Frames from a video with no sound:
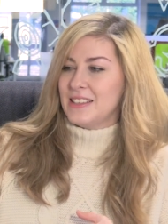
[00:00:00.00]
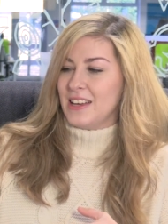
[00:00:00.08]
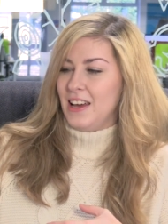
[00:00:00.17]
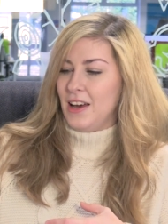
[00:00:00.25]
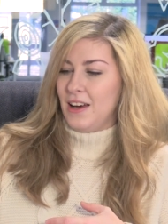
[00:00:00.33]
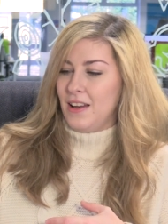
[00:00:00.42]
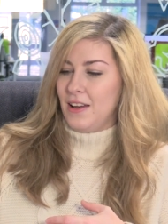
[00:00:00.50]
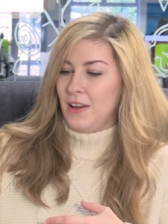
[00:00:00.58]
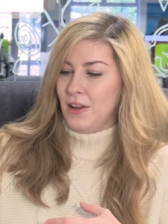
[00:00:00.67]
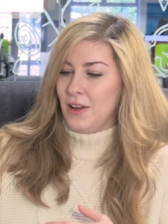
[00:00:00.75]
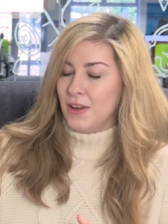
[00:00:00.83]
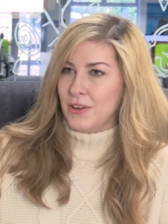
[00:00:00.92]
to
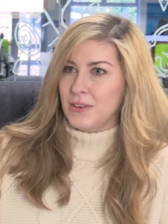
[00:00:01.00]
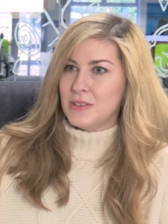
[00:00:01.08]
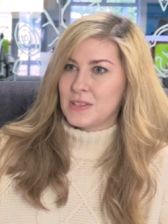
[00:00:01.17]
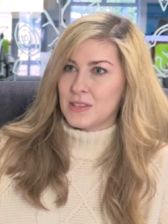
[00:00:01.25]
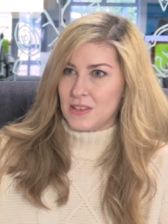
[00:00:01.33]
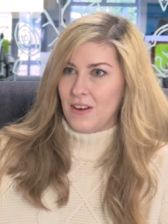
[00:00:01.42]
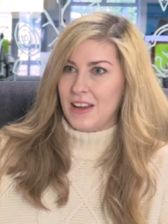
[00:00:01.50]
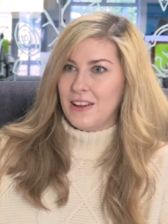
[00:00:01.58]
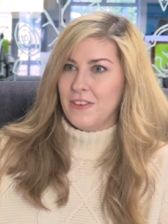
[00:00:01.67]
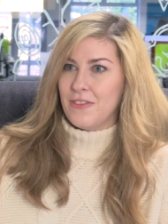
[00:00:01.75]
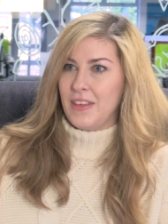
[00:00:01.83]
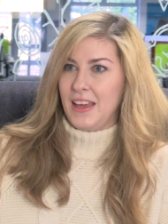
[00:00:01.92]
lose
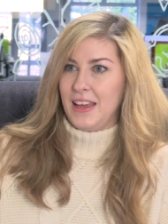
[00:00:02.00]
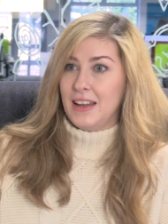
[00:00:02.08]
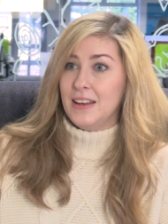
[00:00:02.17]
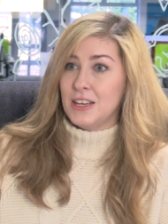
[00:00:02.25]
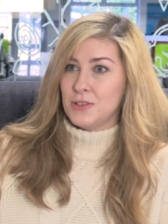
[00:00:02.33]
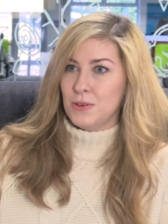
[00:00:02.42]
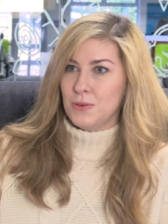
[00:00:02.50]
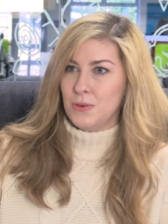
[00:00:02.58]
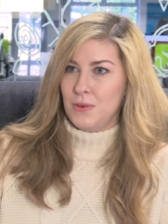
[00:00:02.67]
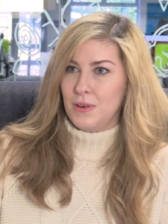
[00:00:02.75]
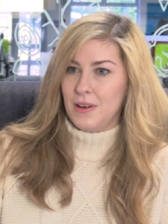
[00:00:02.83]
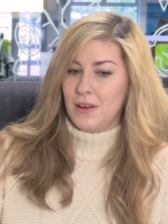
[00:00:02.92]
sight of the
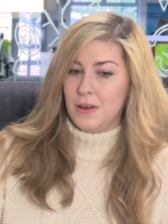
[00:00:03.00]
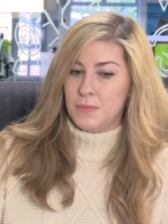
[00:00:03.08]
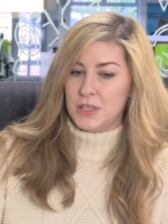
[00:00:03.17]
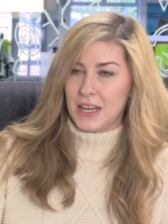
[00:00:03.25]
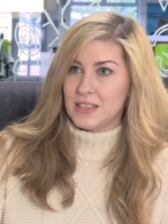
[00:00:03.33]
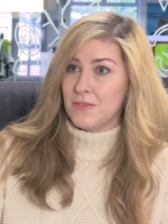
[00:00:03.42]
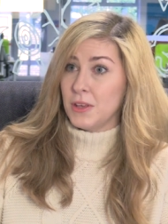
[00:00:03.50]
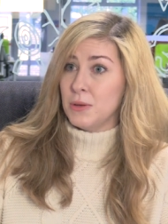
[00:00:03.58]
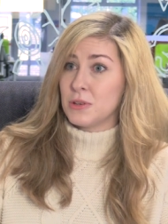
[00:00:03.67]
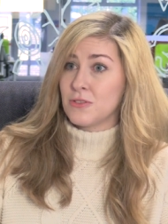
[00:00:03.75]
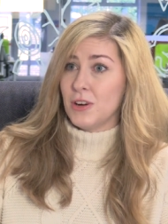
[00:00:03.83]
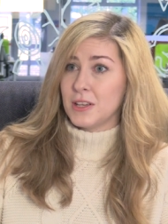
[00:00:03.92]
initial objective that
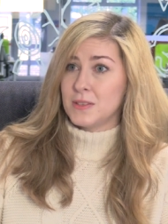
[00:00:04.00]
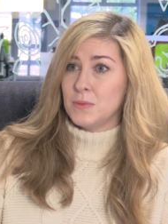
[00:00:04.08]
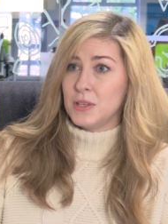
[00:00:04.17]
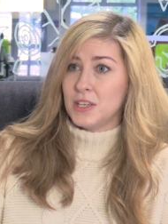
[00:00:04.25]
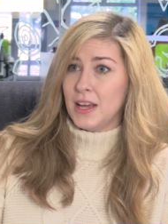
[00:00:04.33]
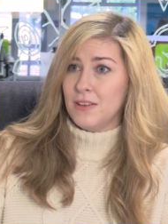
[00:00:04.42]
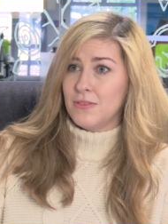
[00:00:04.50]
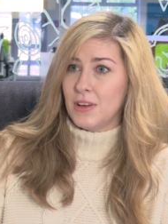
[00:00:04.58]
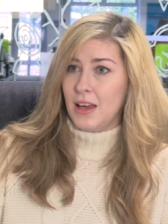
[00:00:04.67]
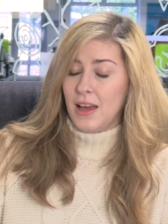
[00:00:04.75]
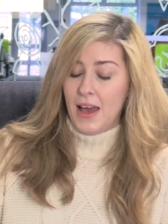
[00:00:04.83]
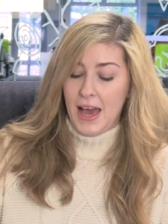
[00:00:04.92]
you were trying to achieve.
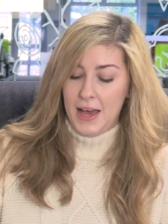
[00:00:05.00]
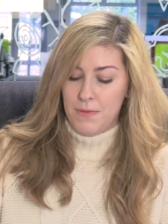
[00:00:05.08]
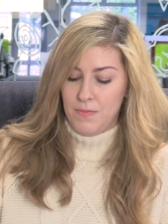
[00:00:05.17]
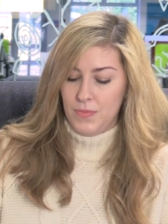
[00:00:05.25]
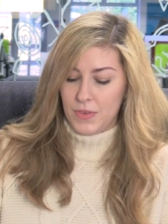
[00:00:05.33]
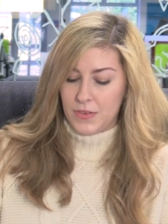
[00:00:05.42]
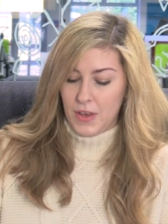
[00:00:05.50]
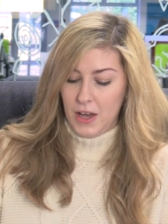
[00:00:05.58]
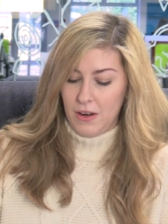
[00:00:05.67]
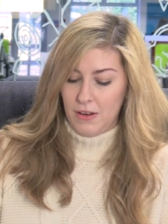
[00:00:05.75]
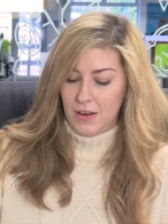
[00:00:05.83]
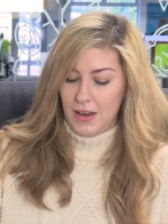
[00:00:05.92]
So
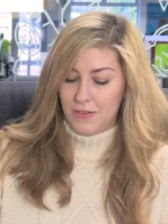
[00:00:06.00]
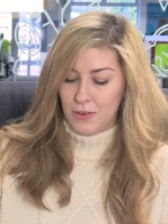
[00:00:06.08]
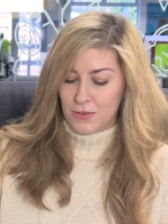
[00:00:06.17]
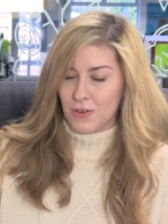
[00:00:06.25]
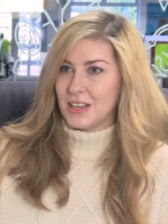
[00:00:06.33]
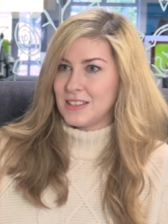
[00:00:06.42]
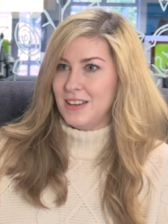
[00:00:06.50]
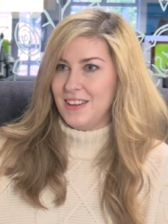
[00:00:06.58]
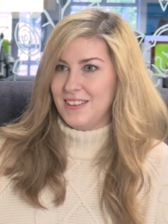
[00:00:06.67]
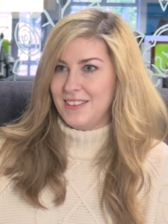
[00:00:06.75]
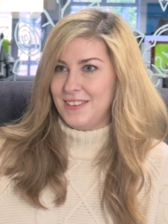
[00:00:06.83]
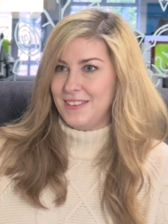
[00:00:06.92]
if you're trying
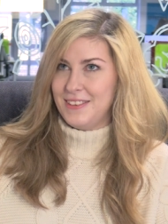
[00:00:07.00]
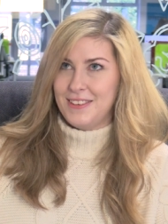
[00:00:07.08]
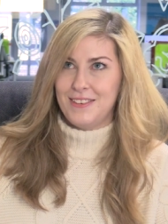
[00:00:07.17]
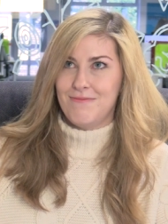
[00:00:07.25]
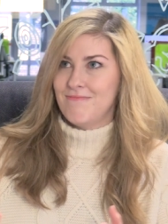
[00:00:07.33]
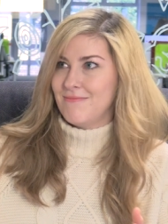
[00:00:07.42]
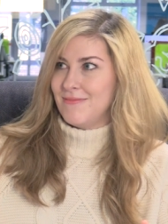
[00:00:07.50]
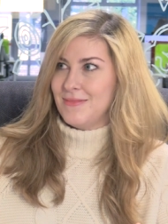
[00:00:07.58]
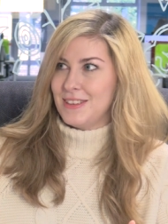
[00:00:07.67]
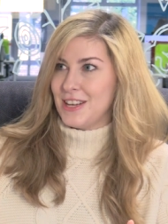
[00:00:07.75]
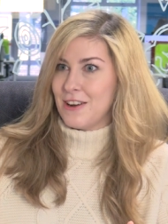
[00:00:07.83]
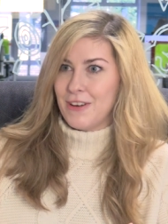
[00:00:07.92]
to
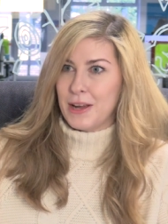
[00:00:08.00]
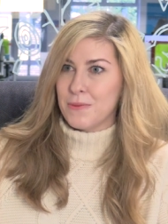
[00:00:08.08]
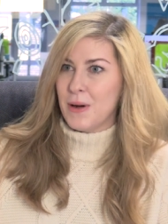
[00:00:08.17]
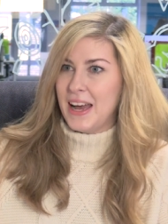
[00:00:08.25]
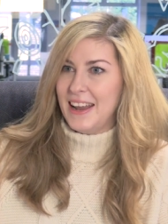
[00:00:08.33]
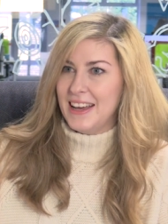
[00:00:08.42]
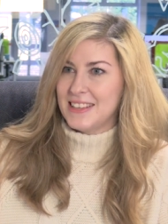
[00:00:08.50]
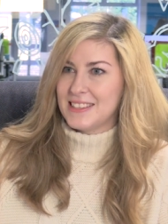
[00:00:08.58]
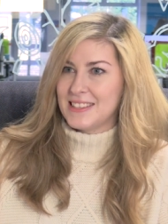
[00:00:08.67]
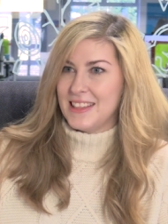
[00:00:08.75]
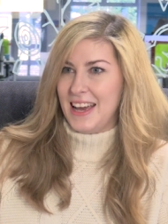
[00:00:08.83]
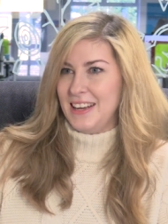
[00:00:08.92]
generate
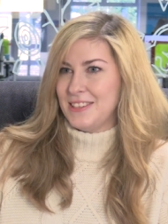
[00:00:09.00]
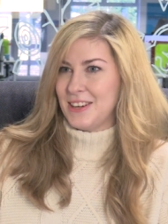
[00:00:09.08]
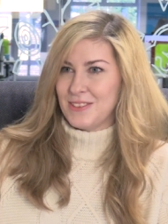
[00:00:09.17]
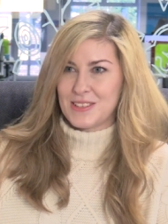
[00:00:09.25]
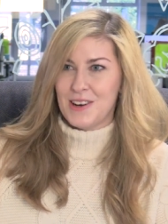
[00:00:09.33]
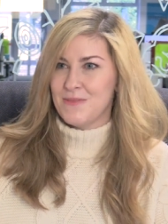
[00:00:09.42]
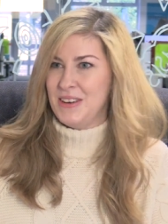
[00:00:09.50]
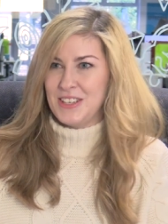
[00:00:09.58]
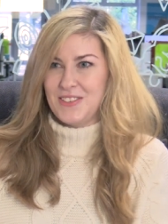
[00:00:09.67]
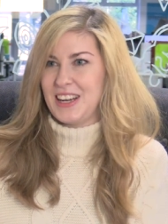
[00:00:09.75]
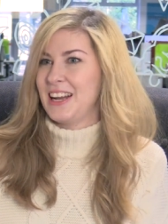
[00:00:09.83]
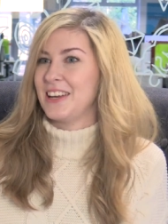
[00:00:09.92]
awareness, then don't start
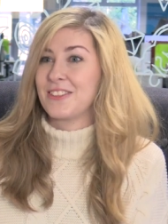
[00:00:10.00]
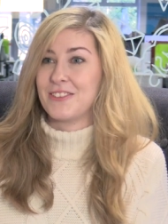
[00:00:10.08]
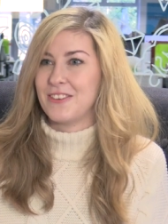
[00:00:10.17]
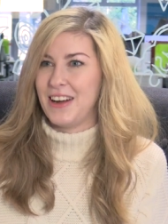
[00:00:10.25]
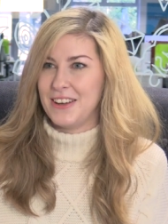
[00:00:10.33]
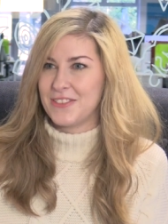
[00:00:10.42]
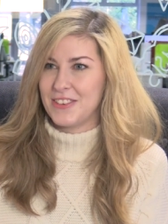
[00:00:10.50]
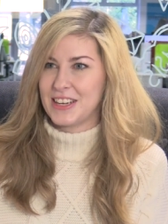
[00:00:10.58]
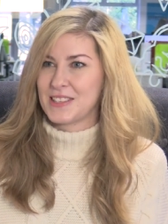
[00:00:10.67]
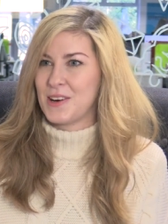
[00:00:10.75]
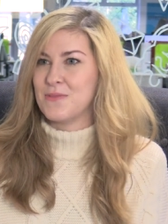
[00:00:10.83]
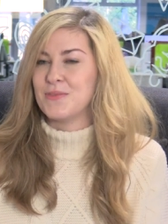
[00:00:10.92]
measuring click-through rate, for
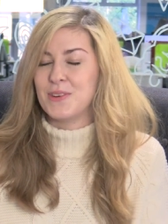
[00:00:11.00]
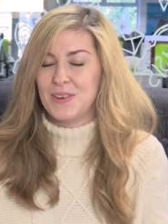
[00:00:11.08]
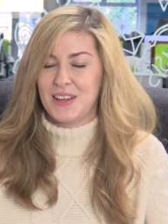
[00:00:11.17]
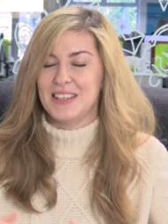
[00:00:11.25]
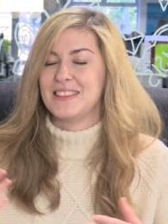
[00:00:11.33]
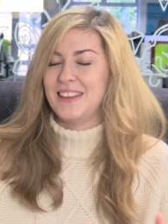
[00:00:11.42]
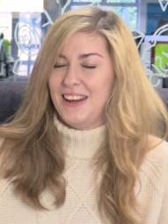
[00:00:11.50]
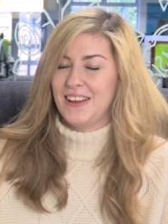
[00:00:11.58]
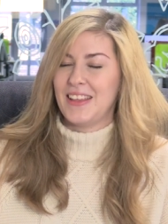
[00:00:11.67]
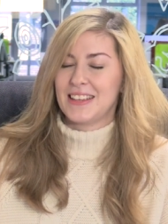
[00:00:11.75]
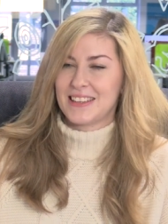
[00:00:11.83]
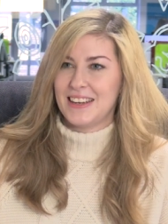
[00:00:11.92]
example, because
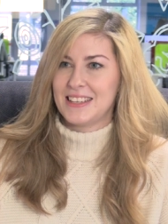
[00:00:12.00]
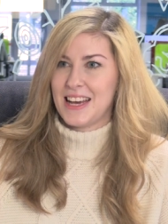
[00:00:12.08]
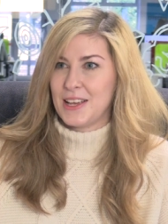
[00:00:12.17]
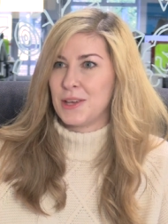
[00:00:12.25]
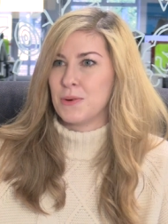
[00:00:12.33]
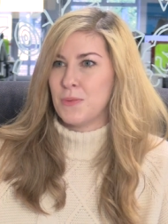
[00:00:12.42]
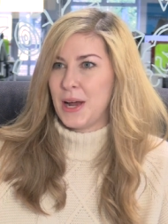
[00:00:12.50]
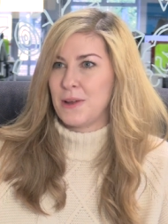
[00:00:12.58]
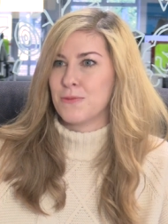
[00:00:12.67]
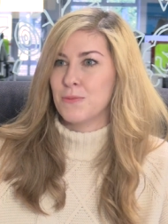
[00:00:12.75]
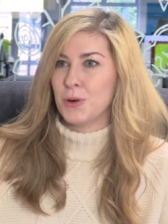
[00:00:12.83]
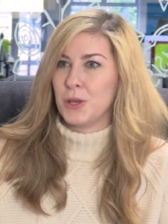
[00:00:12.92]
that's going to take you
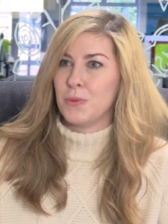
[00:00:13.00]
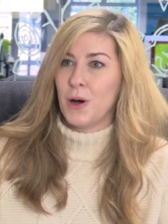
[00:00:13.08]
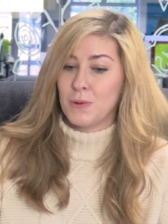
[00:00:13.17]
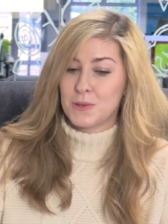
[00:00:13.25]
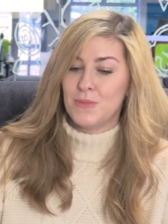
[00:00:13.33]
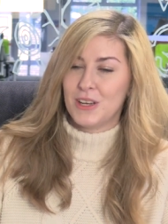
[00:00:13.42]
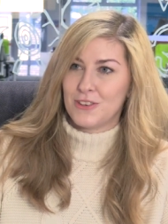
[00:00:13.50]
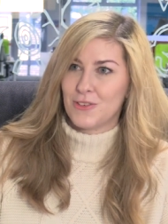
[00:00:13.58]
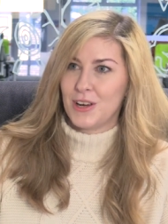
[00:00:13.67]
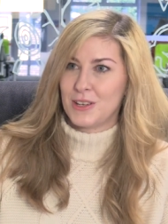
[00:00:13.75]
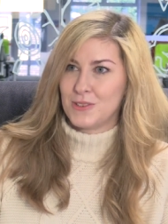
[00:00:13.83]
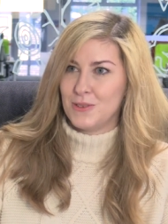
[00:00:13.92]
away from what you were ultimately
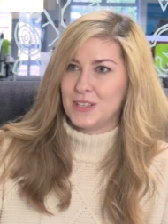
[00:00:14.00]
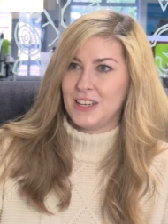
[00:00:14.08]
trying to